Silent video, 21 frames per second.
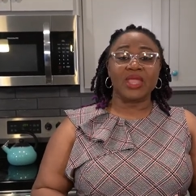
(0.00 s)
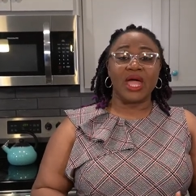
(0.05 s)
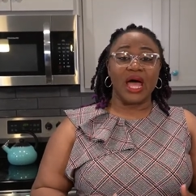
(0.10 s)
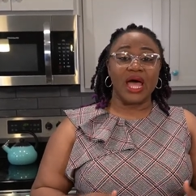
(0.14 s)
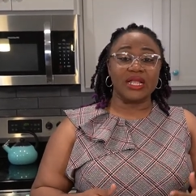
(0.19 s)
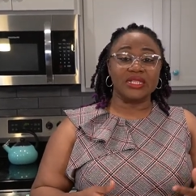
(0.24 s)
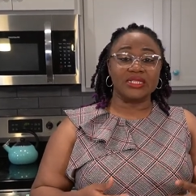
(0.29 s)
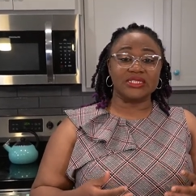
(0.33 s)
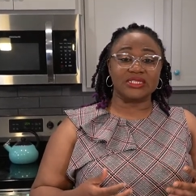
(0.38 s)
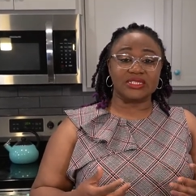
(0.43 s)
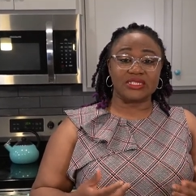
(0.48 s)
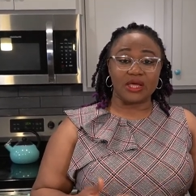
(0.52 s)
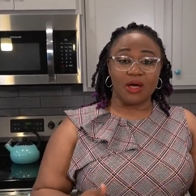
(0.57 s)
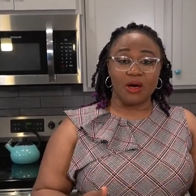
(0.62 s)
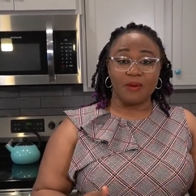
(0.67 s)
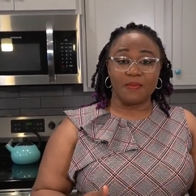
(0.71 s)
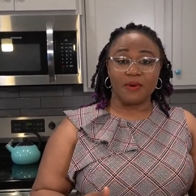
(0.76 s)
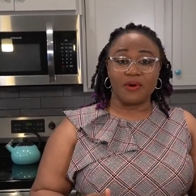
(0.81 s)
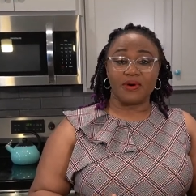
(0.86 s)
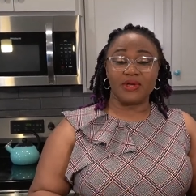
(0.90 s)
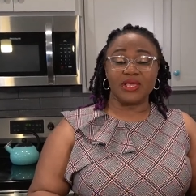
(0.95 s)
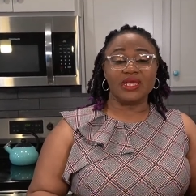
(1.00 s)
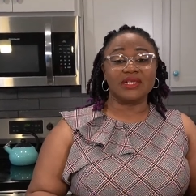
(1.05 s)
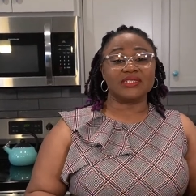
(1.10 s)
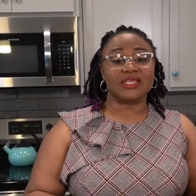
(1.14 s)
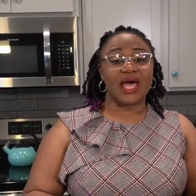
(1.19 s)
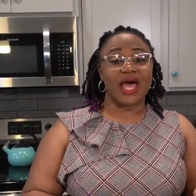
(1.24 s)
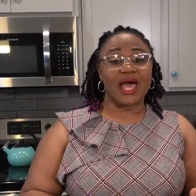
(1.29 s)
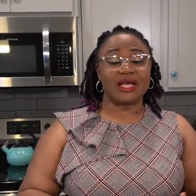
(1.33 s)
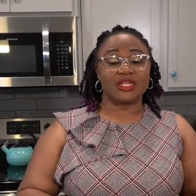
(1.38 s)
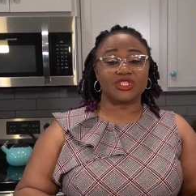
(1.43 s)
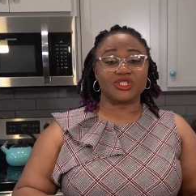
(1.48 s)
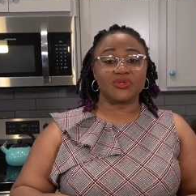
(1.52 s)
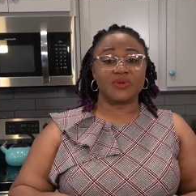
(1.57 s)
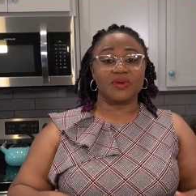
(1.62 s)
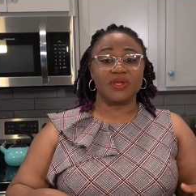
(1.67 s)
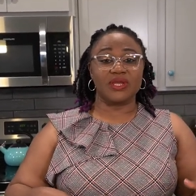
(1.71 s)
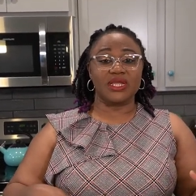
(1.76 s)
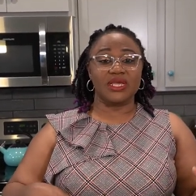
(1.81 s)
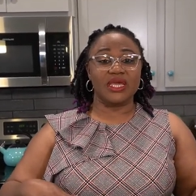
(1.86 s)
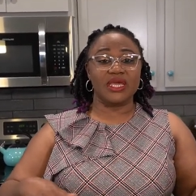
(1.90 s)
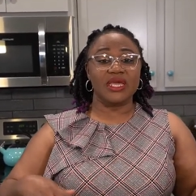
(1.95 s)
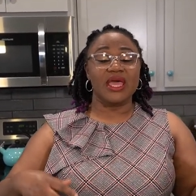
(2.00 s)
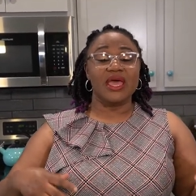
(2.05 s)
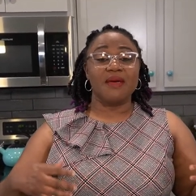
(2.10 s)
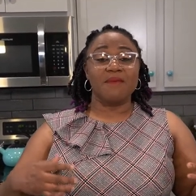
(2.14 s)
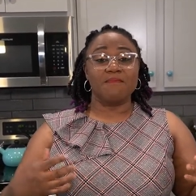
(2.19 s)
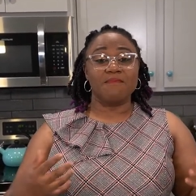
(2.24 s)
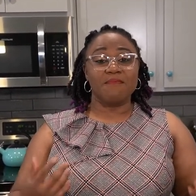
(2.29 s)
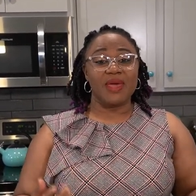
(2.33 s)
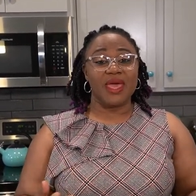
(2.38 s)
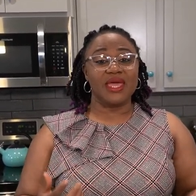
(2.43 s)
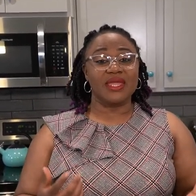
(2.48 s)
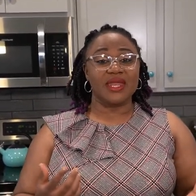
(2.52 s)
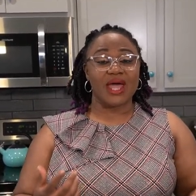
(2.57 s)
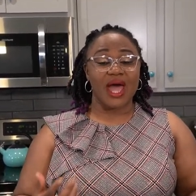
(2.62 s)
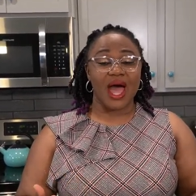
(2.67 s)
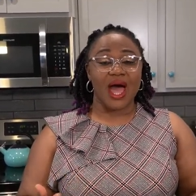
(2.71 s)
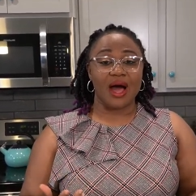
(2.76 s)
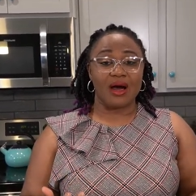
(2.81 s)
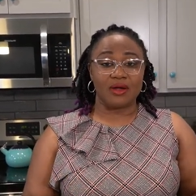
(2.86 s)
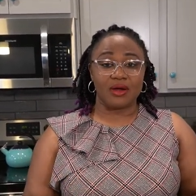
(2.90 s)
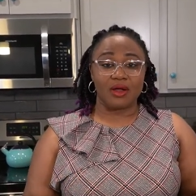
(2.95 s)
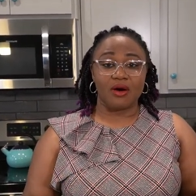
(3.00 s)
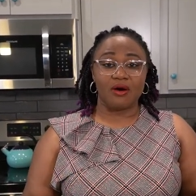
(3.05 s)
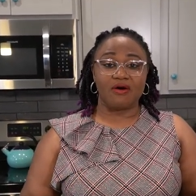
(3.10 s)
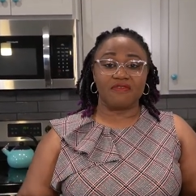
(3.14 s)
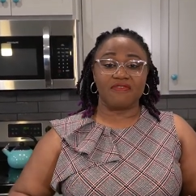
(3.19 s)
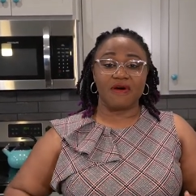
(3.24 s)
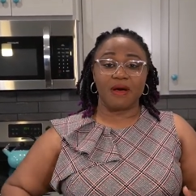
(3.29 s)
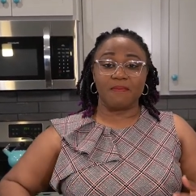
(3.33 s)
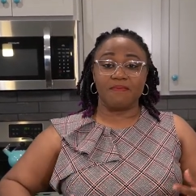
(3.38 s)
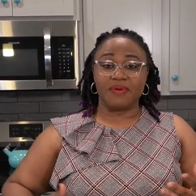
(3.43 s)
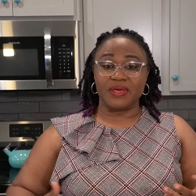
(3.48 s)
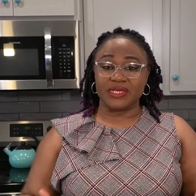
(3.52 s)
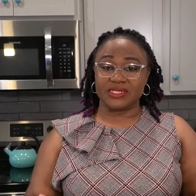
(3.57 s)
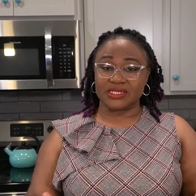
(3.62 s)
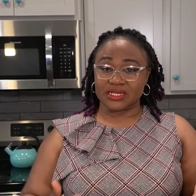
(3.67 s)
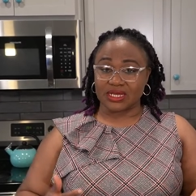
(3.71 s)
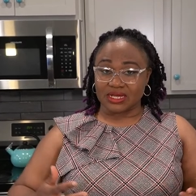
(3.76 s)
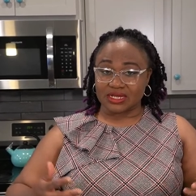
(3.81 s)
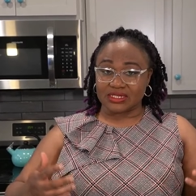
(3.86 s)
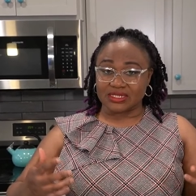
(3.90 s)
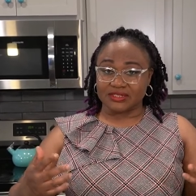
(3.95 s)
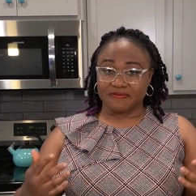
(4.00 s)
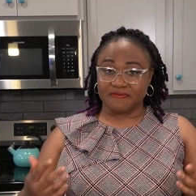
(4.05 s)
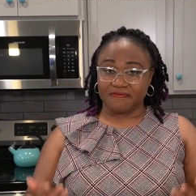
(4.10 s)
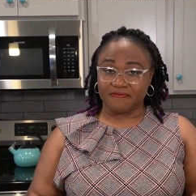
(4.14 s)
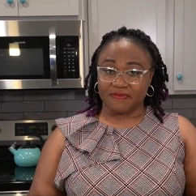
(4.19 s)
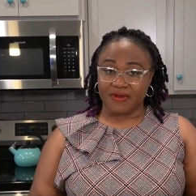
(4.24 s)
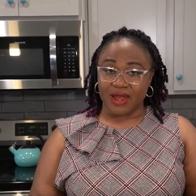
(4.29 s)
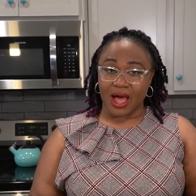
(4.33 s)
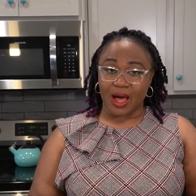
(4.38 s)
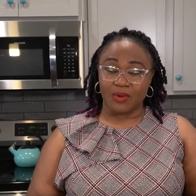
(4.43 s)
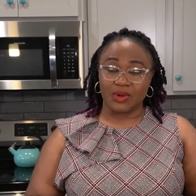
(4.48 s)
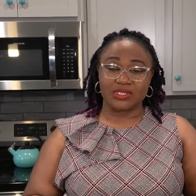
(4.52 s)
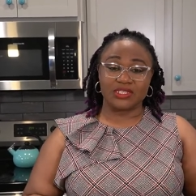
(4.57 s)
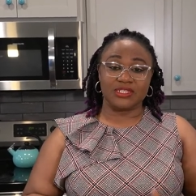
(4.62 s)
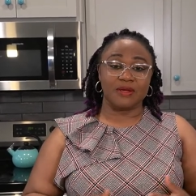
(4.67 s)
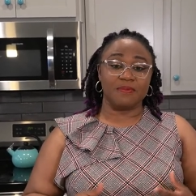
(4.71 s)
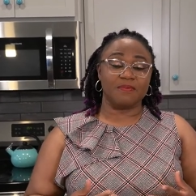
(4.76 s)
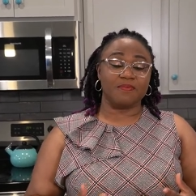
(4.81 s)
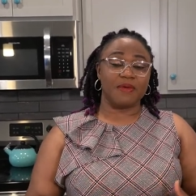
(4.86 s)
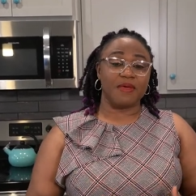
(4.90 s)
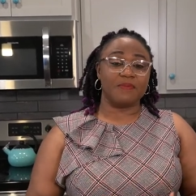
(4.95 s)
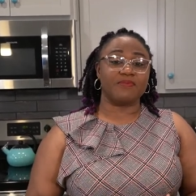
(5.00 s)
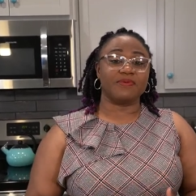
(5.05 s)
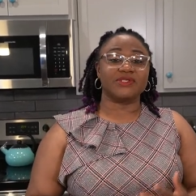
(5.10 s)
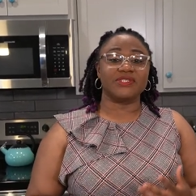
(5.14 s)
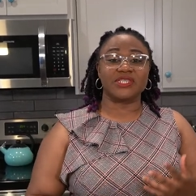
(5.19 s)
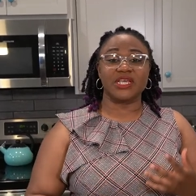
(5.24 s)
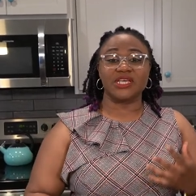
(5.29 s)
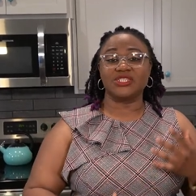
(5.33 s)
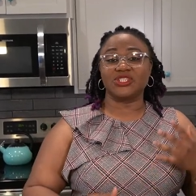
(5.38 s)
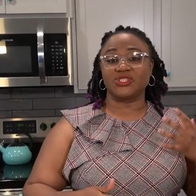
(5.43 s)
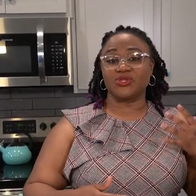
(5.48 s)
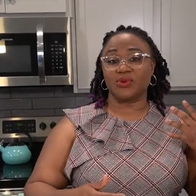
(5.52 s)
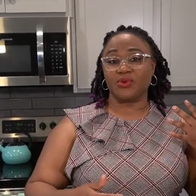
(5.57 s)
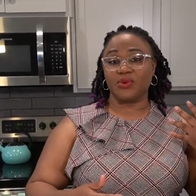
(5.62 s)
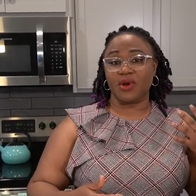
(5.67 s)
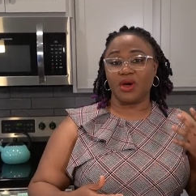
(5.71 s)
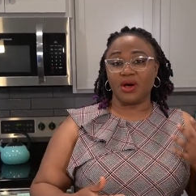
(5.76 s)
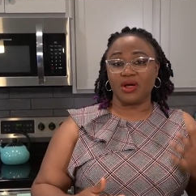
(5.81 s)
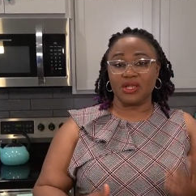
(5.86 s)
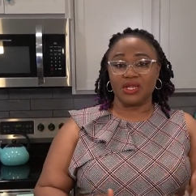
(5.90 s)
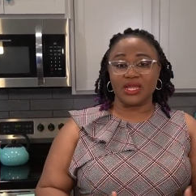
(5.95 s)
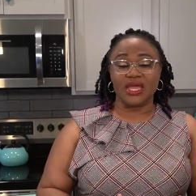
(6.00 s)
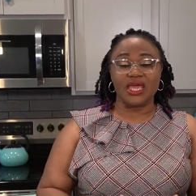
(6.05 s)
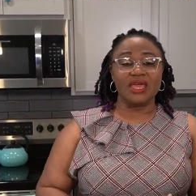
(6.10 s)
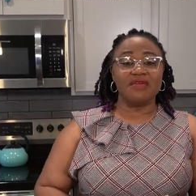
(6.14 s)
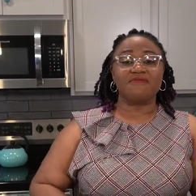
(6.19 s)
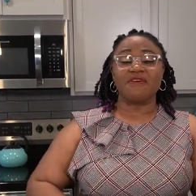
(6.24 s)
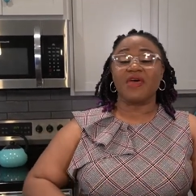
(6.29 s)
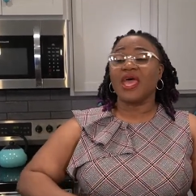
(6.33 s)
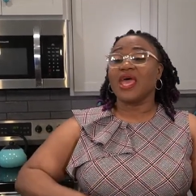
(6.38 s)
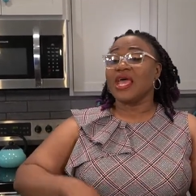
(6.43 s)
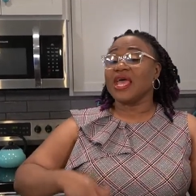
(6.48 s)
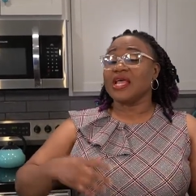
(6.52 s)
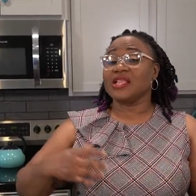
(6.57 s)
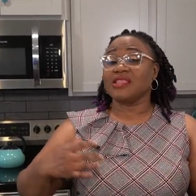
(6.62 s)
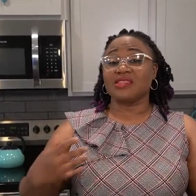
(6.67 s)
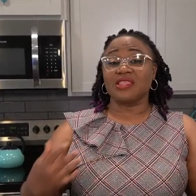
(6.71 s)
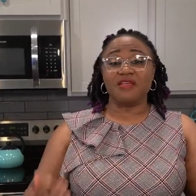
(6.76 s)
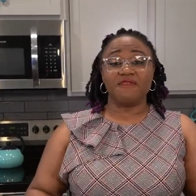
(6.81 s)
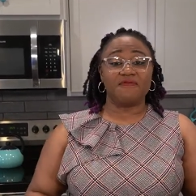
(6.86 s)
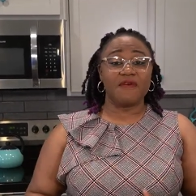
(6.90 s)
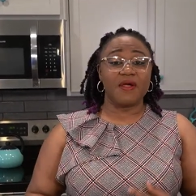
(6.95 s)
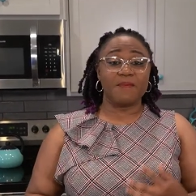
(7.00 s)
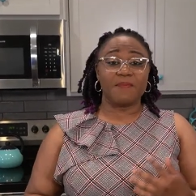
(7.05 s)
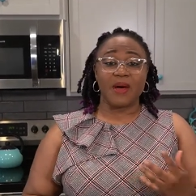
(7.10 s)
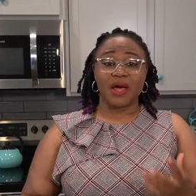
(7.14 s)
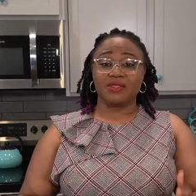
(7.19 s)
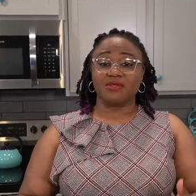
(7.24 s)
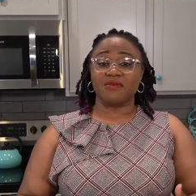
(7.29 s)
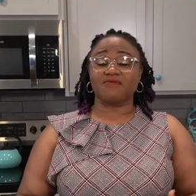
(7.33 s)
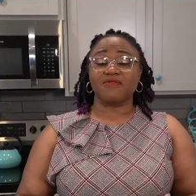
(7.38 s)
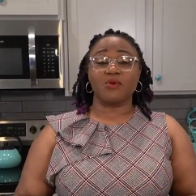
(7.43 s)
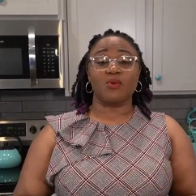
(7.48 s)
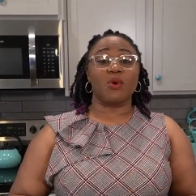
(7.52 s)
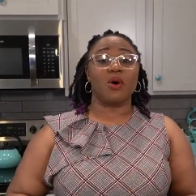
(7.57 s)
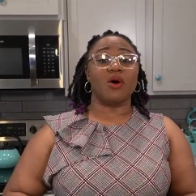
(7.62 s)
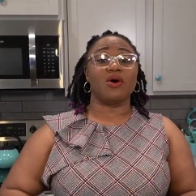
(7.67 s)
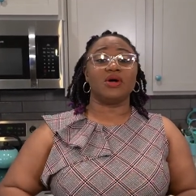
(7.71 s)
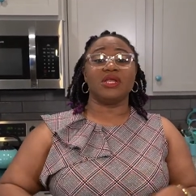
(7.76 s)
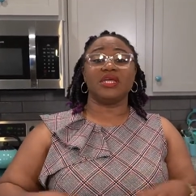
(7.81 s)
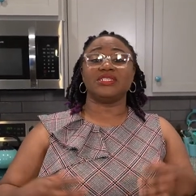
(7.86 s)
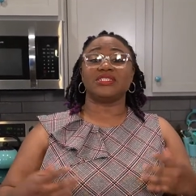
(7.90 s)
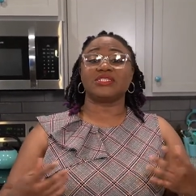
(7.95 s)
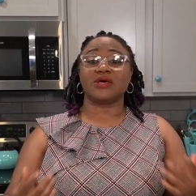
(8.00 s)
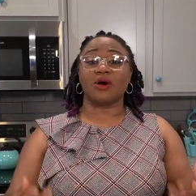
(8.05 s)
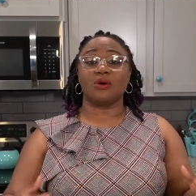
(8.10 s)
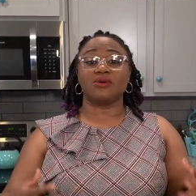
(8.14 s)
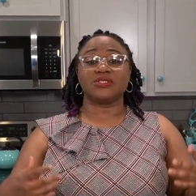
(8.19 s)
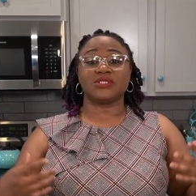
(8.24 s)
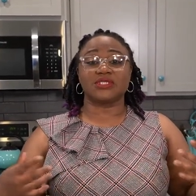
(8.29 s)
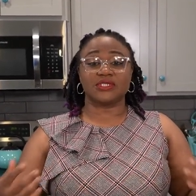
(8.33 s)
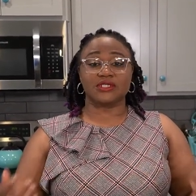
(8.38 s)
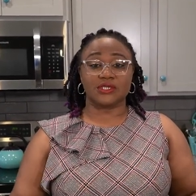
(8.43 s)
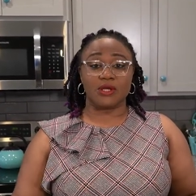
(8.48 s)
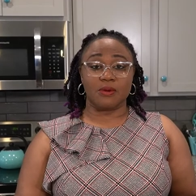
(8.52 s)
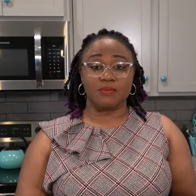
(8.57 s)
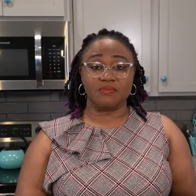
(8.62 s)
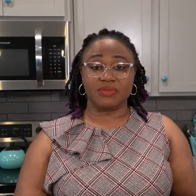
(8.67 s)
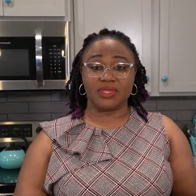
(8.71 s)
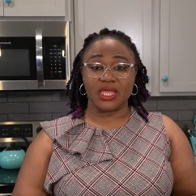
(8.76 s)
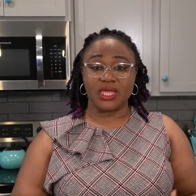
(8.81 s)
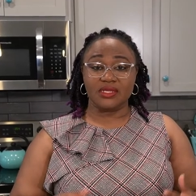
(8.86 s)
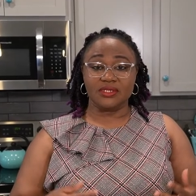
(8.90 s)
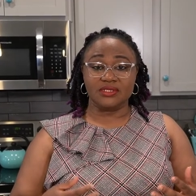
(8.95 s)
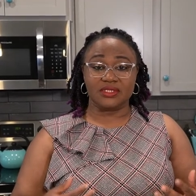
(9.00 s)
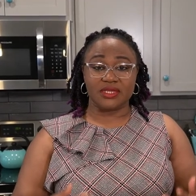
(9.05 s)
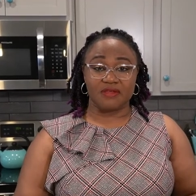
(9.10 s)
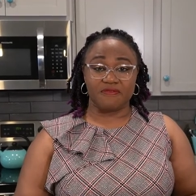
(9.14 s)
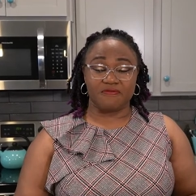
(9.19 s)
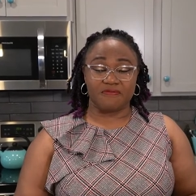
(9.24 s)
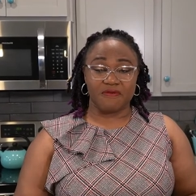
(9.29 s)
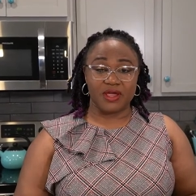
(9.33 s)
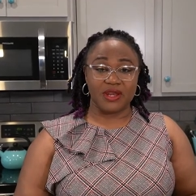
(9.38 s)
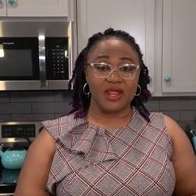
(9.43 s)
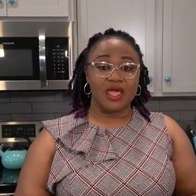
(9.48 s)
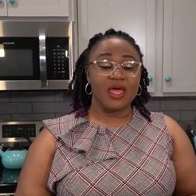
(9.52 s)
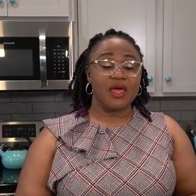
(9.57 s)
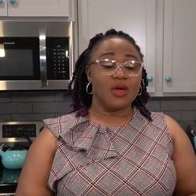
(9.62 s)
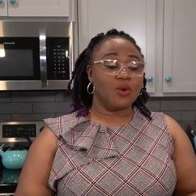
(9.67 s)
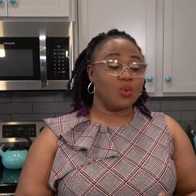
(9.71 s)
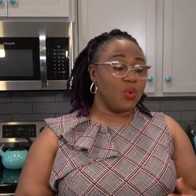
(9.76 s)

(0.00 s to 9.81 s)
And Zobo is actually made out of hibiscus flower. Some people say sorrel leaf. In different parts of the world, it's called something different.